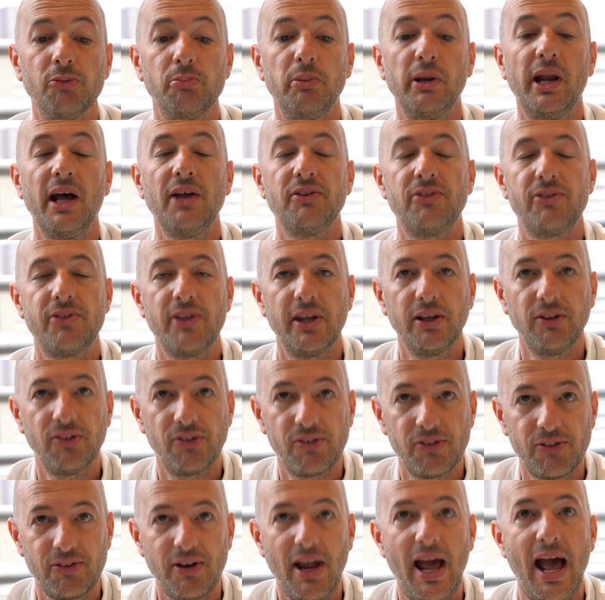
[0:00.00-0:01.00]
But as things
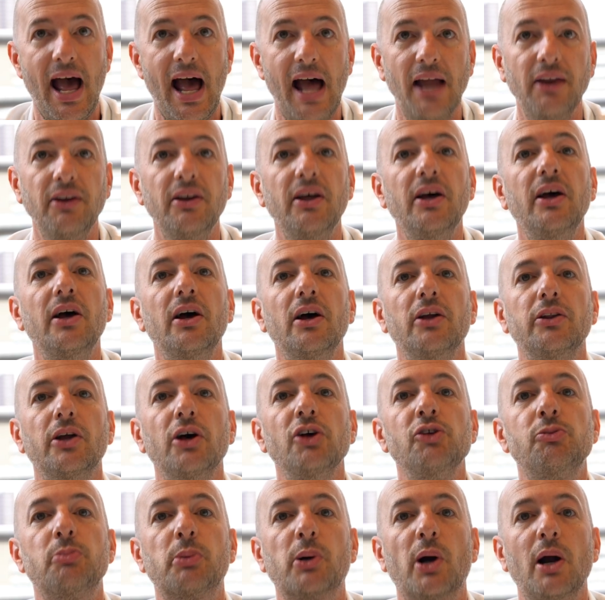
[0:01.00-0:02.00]
stand,
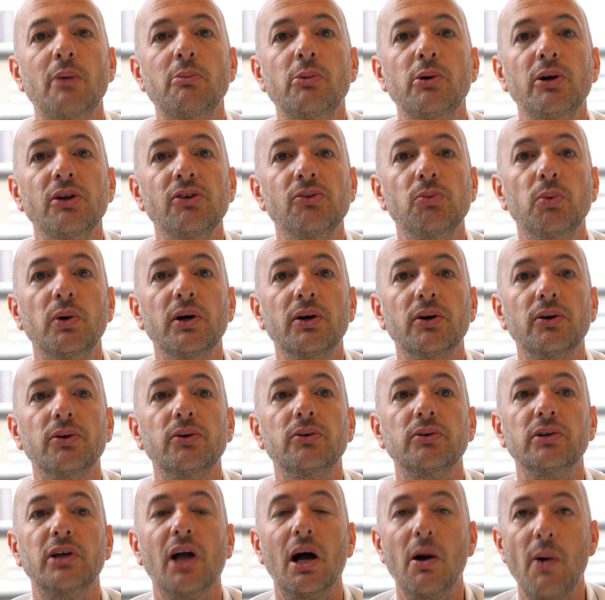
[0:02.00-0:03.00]
those primaries
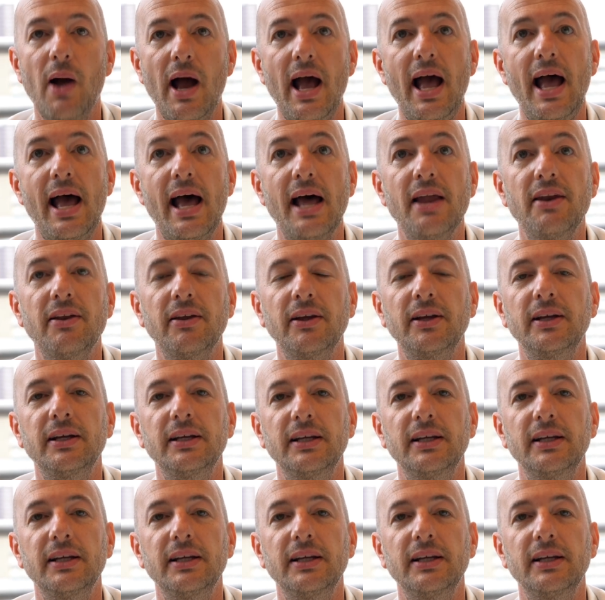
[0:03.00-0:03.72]
will go ahead.